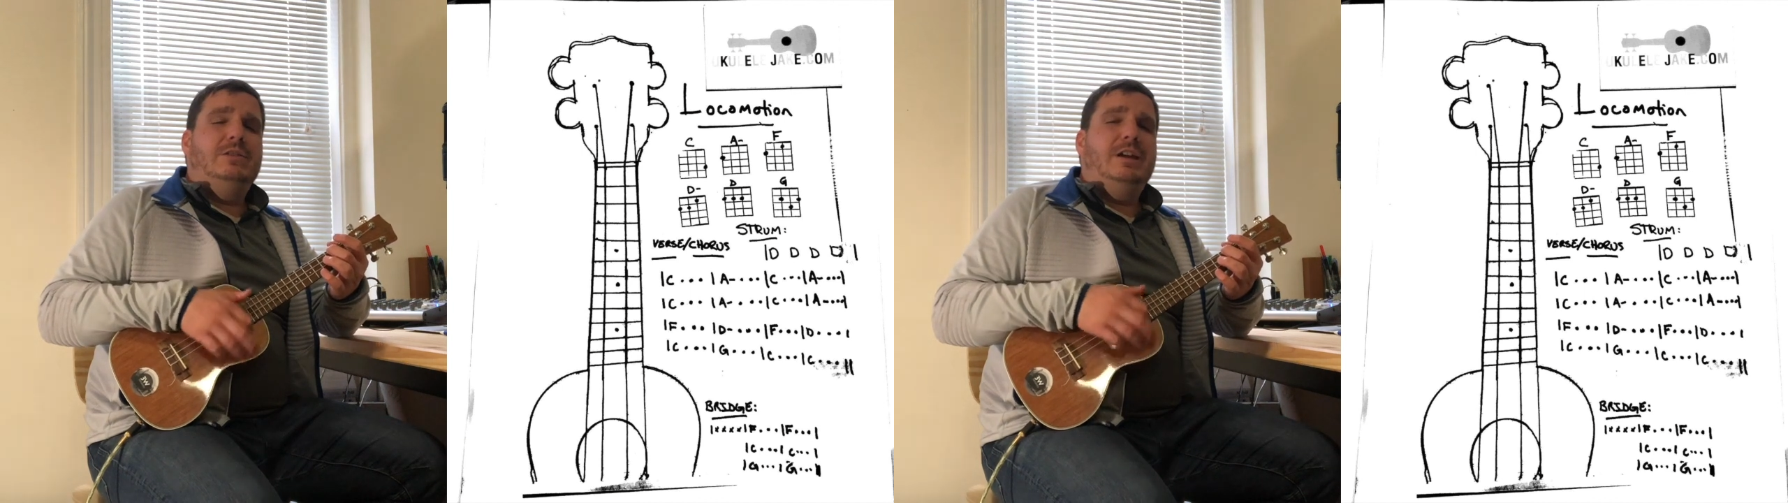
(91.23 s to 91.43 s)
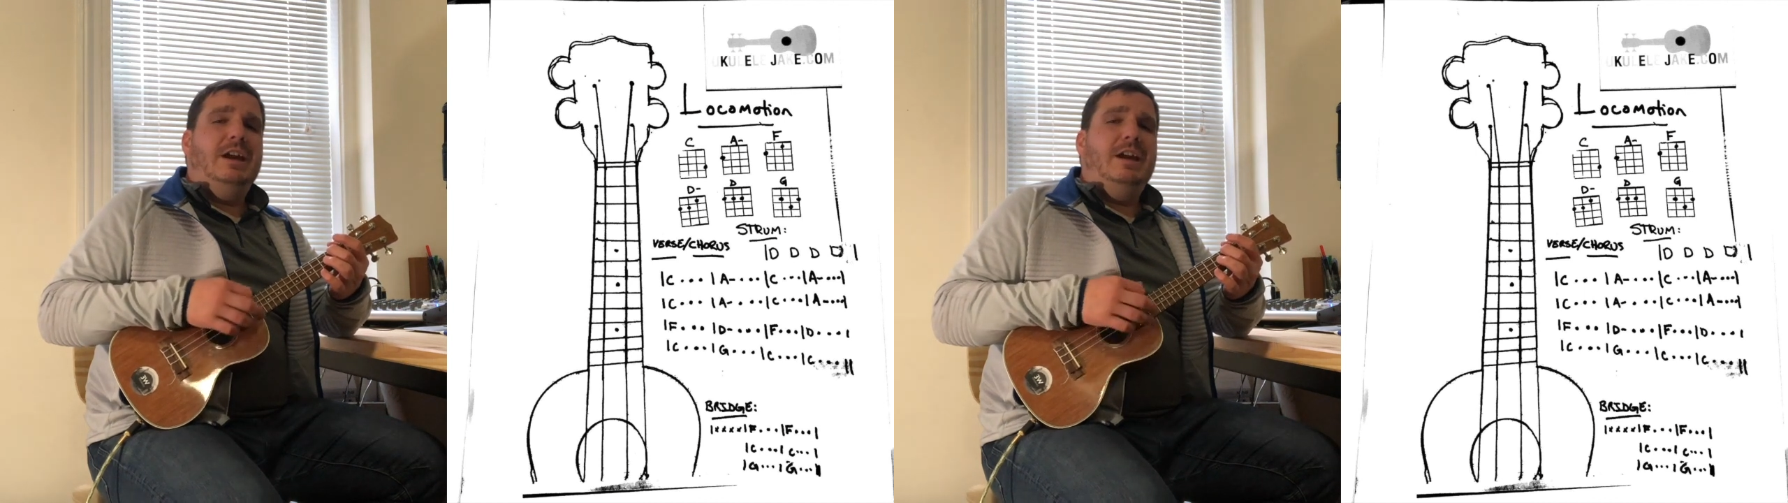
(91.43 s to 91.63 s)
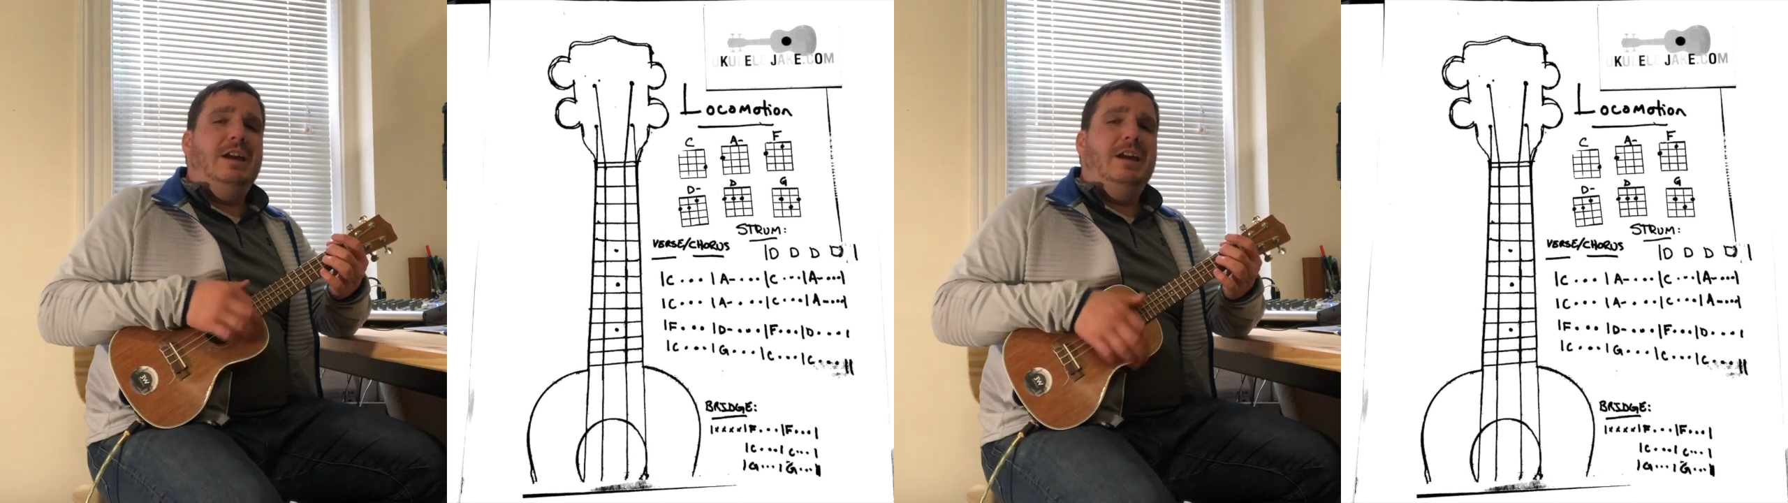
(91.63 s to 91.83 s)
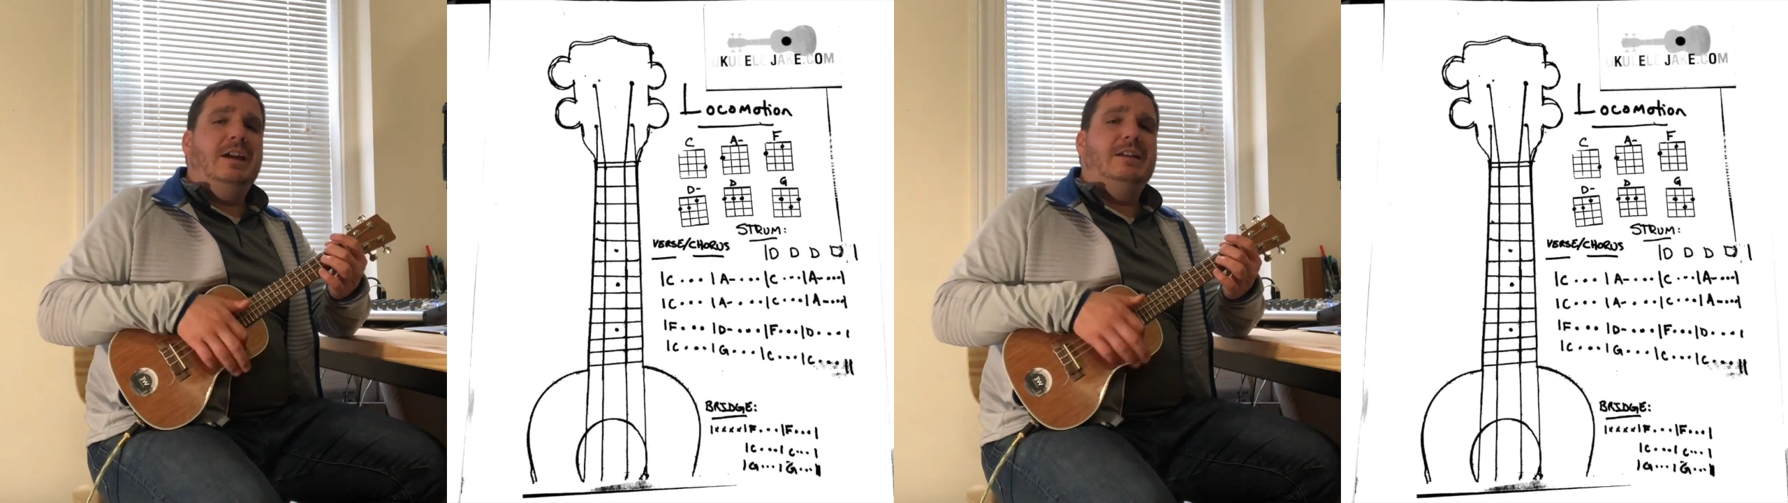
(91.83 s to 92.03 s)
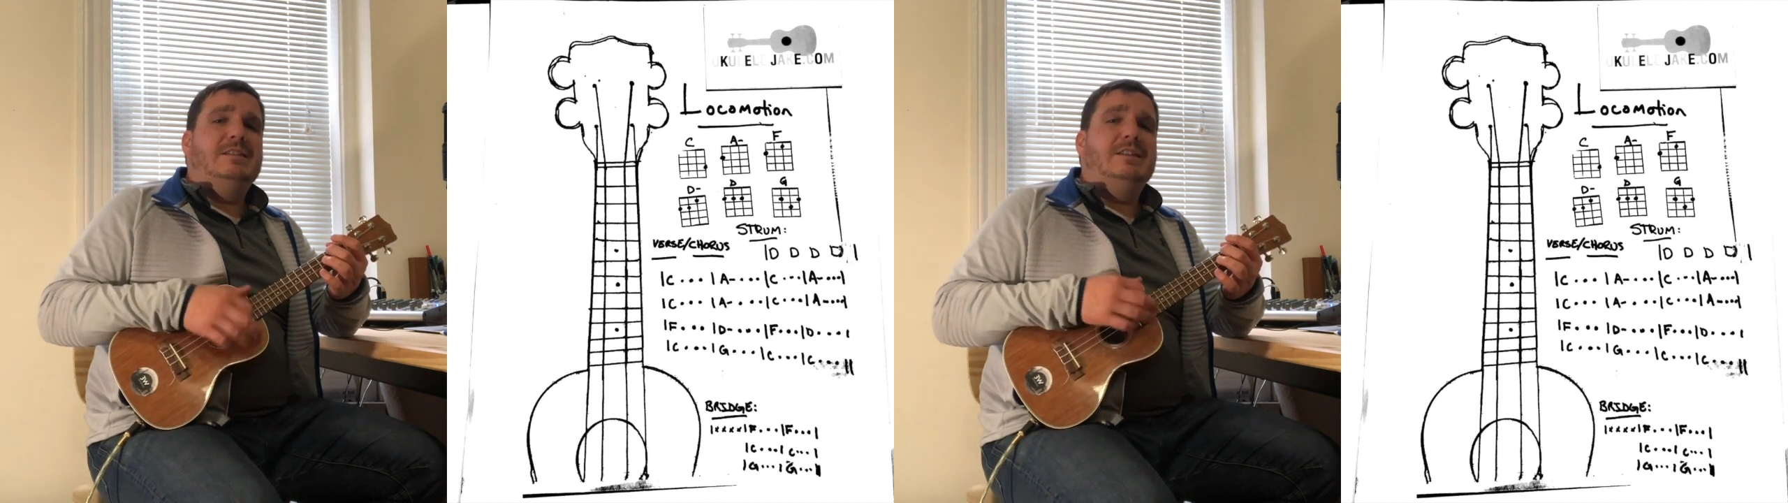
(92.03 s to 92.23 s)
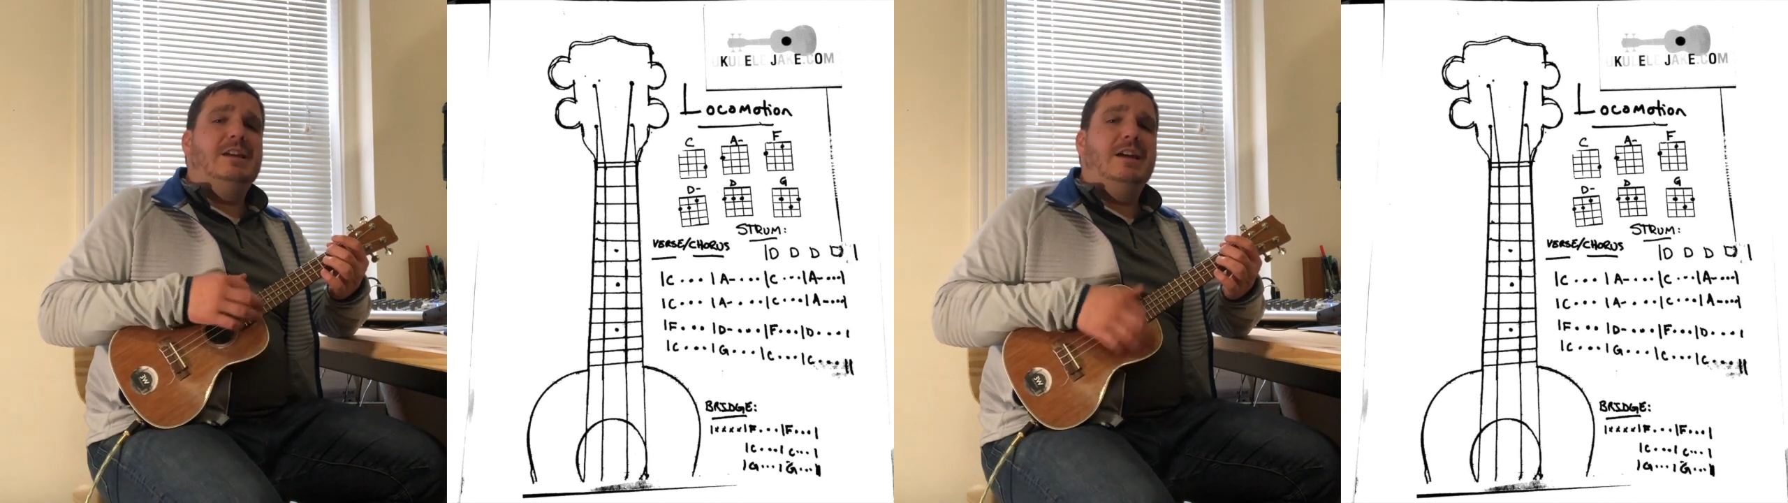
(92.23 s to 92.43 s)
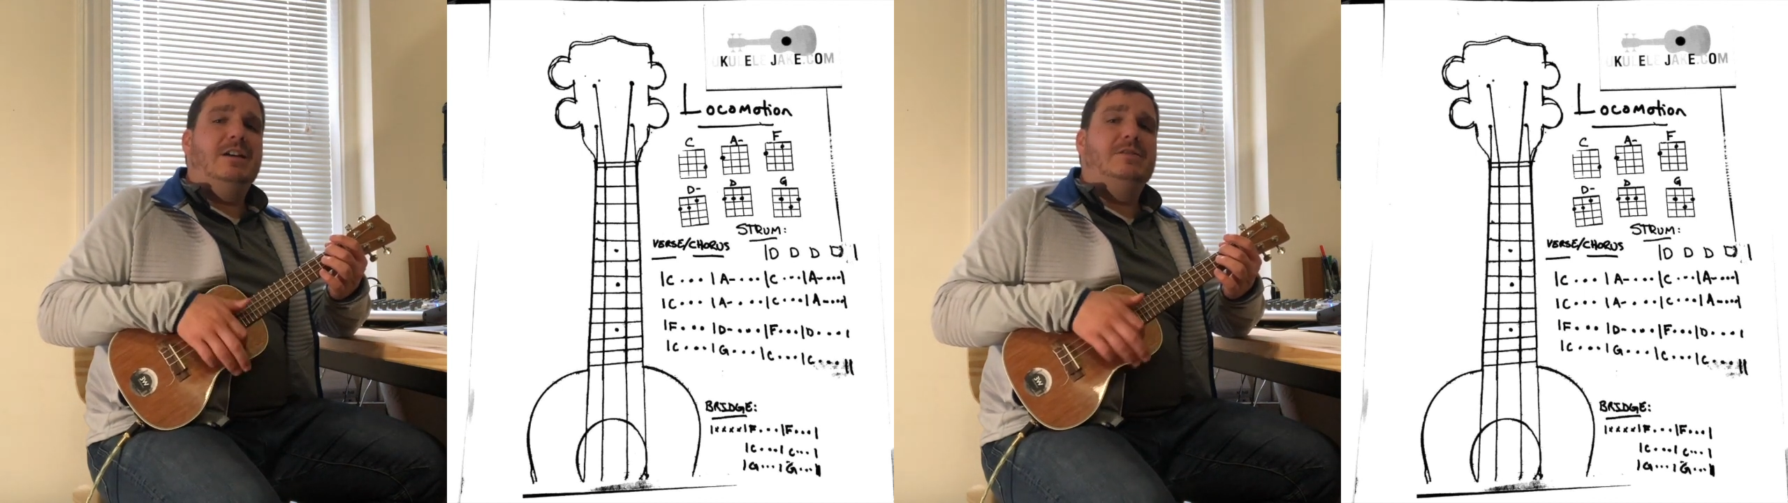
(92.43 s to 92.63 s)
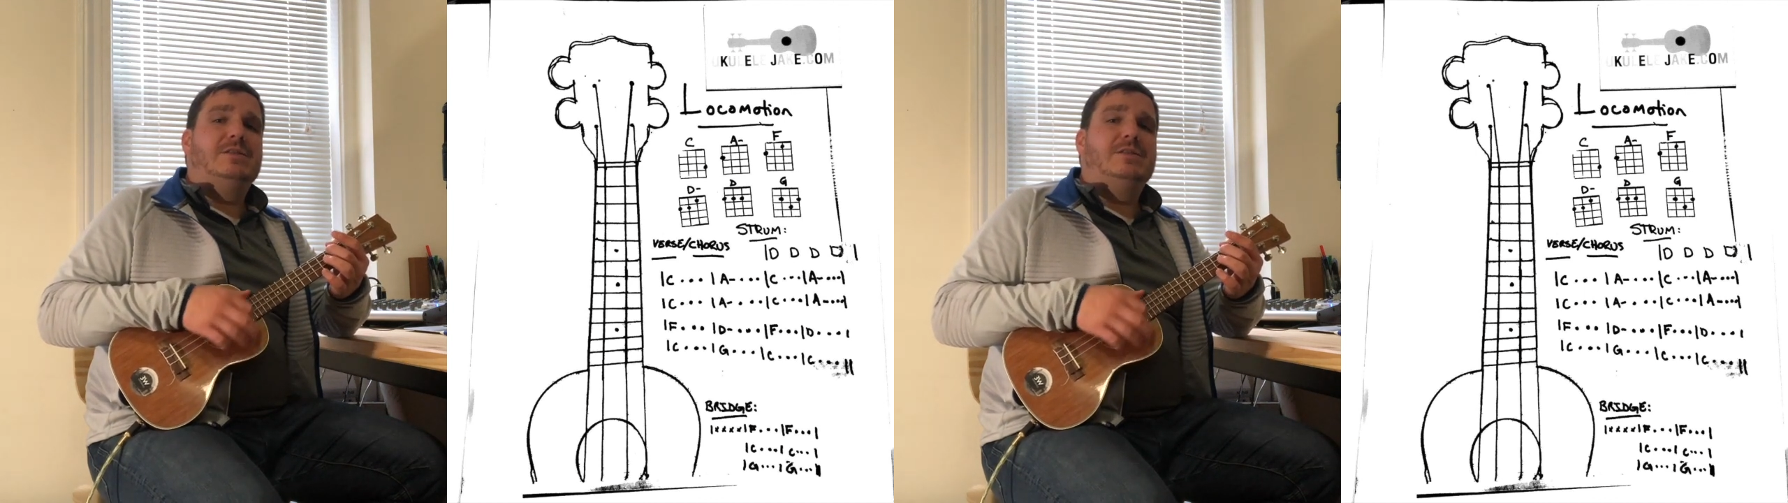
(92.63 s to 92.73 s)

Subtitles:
dance now.